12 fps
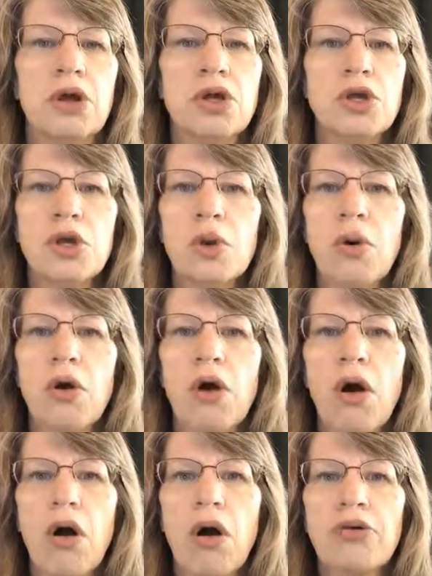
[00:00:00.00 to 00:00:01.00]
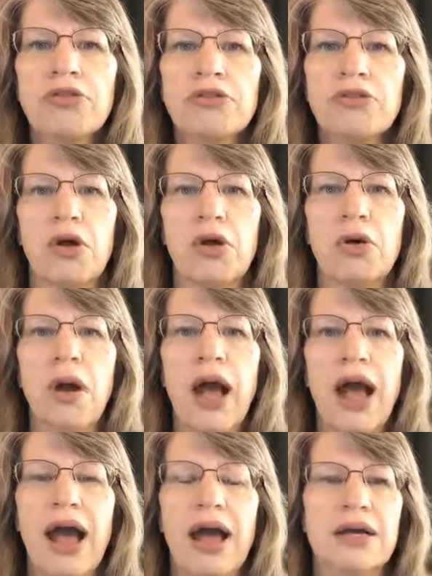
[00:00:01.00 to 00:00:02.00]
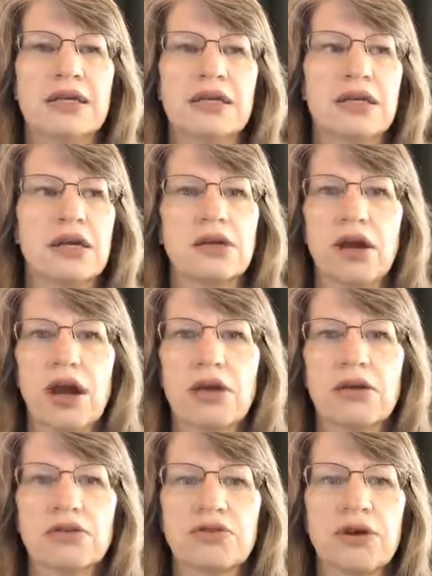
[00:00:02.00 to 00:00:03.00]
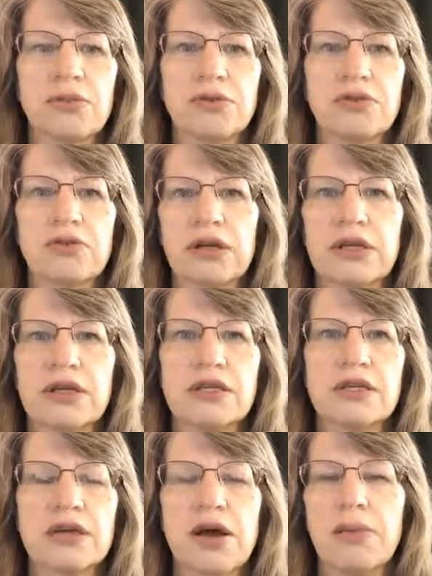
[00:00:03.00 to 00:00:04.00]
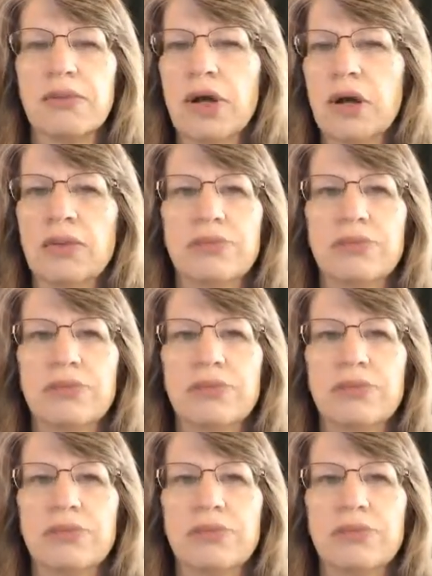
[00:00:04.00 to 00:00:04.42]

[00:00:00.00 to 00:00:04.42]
You are also asking Donald Trump to release some